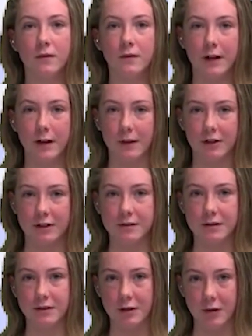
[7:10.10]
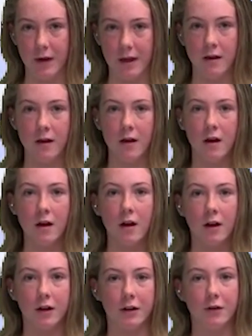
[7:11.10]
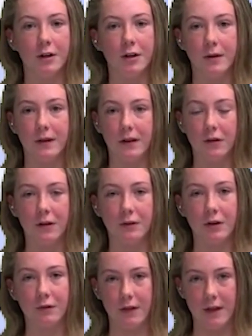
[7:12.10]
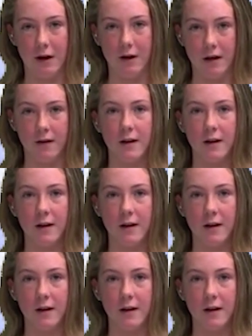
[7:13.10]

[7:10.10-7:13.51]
family Christmas ornament. You don't want to be the only one without it.